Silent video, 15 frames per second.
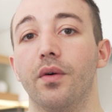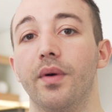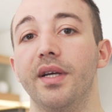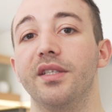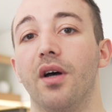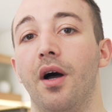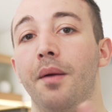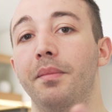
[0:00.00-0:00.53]

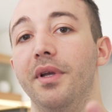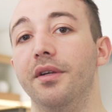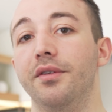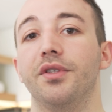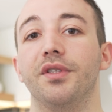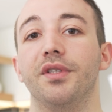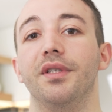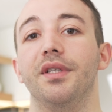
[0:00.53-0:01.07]
always, I'm
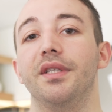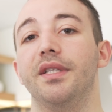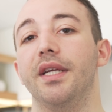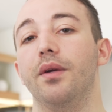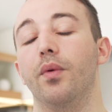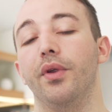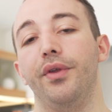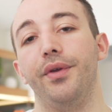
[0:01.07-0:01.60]
interested to see
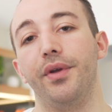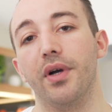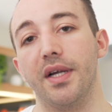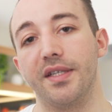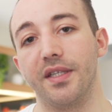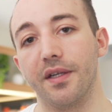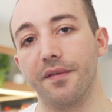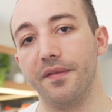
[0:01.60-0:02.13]
what you
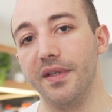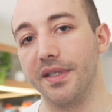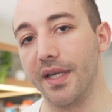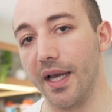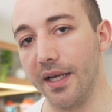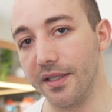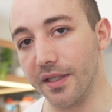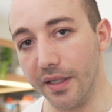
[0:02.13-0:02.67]
guys think of this
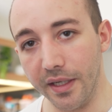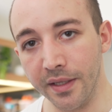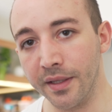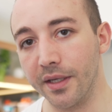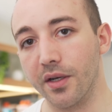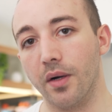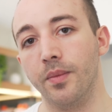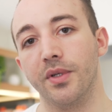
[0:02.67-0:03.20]
case in the
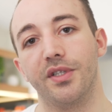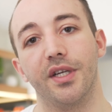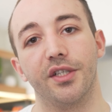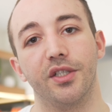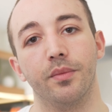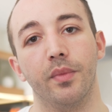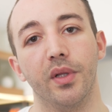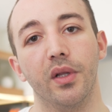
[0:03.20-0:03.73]
comment
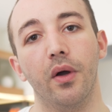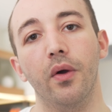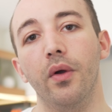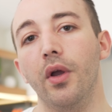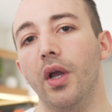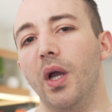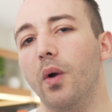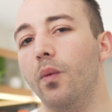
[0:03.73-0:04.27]
section below.
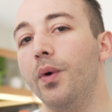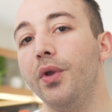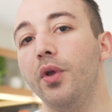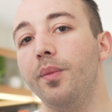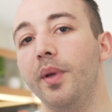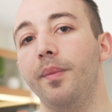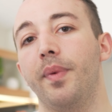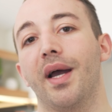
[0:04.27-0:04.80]
Will you
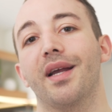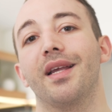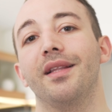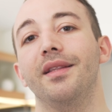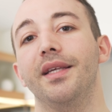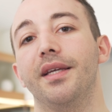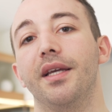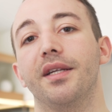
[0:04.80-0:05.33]
be backing
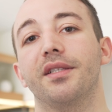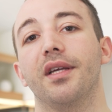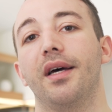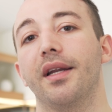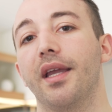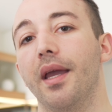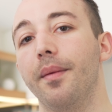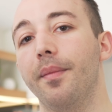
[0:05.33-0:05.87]
the Kickstarter
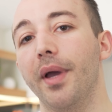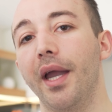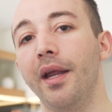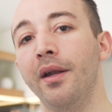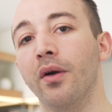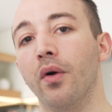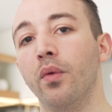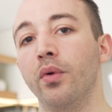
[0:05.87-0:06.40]
campaign
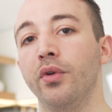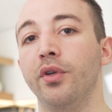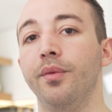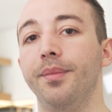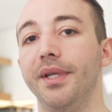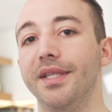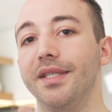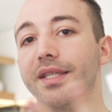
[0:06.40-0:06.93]
or will you
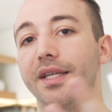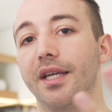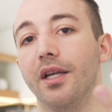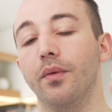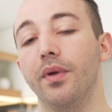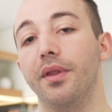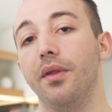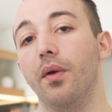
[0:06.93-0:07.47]
be sticking
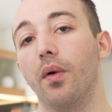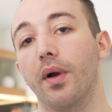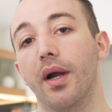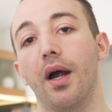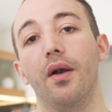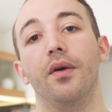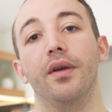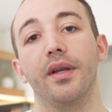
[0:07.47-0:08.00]
with your
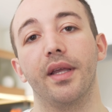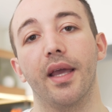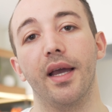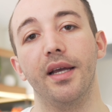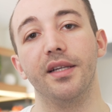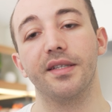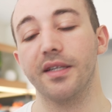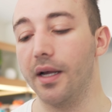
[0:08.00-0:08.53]
current
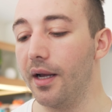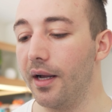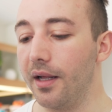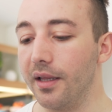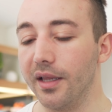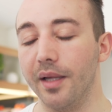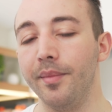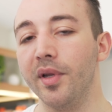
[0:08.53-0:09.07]
case?
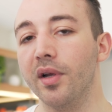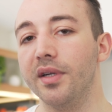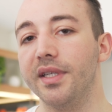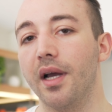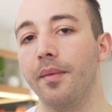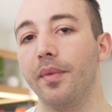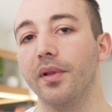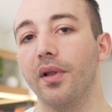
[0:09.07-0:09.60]
Let me know
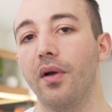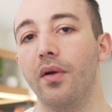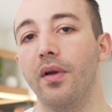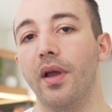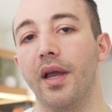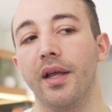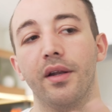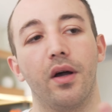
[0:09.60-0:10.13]
down below
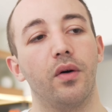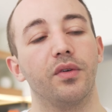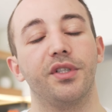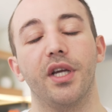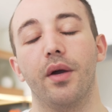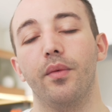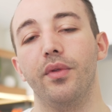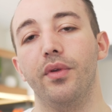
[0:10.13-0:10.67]
and I'll
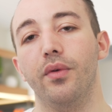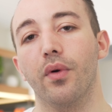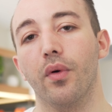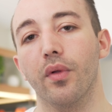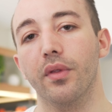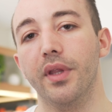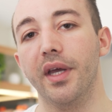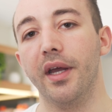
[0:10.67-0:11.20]
chat with you all
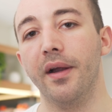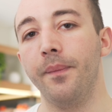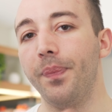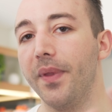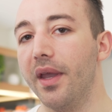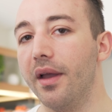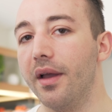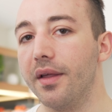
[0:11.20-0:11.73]
there.
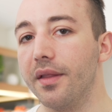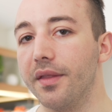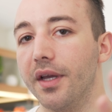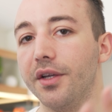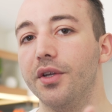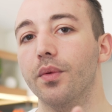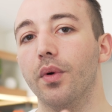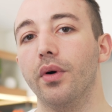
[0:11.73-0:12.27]

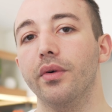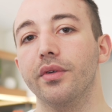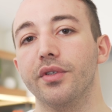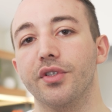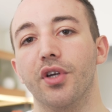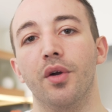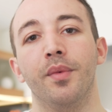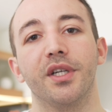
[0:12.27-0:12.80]
Thank you all
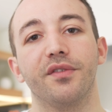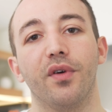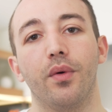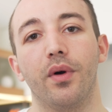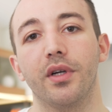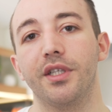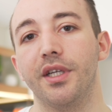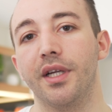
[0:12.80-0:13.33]
so much for
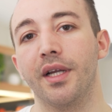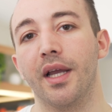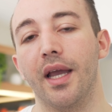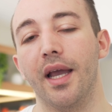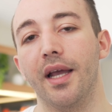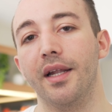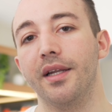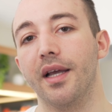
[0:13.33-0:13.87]
watching
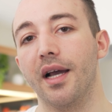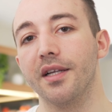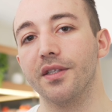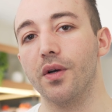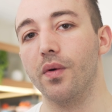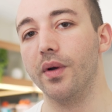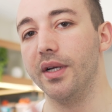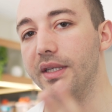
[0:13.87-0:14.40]
and as
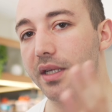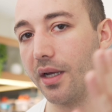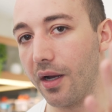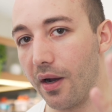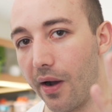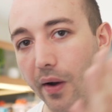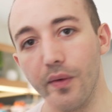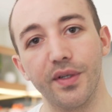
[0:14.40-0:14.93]
always,
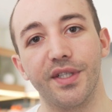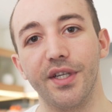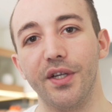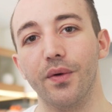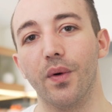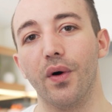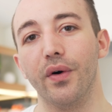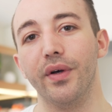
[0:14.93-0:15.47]
I will see
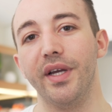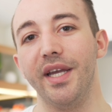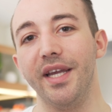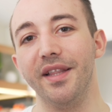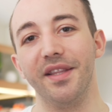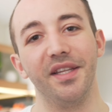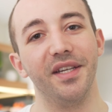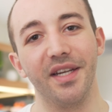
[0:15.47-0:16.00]
you all
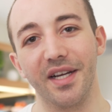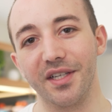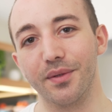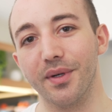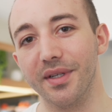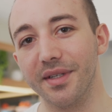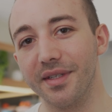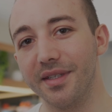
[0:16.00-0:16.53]
in the next
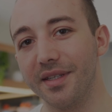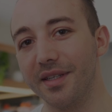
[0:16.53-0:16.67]
one.